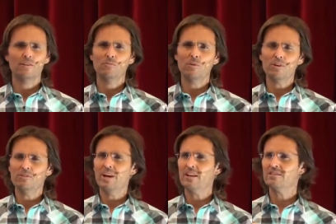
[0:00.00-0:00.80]
What
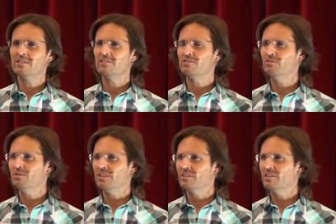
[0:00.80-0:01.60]
you're actually
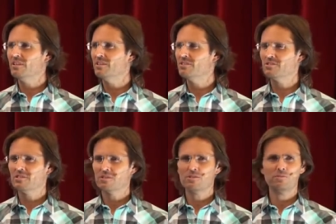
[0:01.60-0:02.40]
doing is
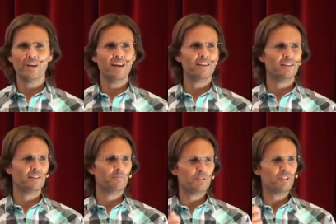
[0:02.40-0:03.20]
creating
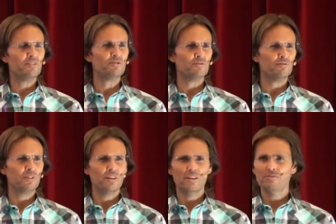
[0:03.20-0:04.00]
the potential
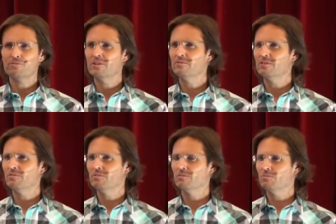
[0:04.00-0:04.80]
for
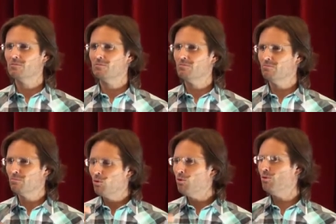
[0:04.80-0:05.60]
even
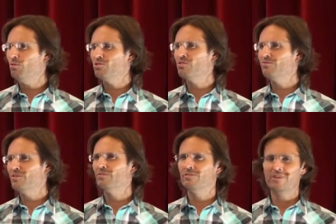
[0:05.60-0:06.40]
more
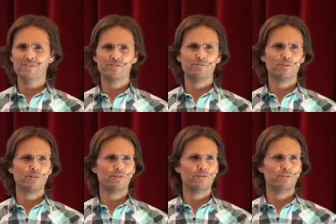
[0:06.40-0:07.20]
severe events to
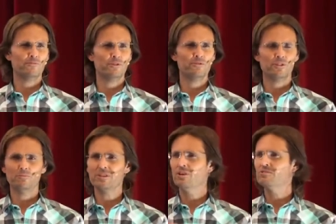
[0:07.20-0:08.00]
occur in the future
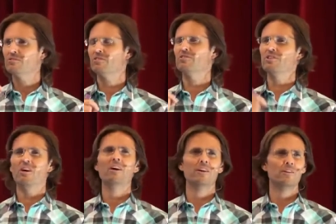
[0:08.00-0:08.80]
because of the
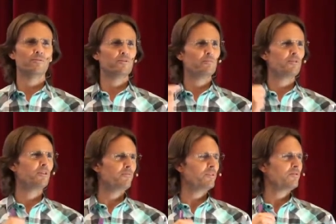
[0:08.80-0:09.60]
denial of the
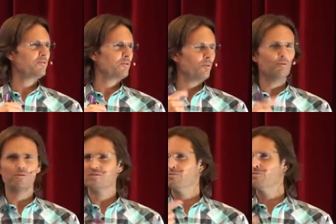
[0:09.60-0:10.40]
previous
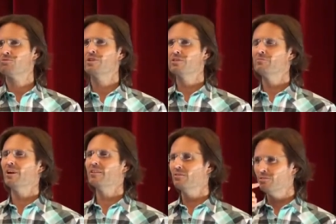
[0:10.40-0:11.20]
cause that was triggered
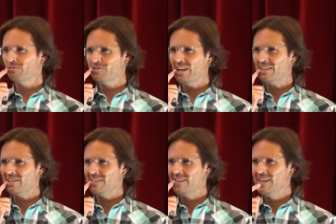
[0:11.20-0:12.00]
by the law of attraction.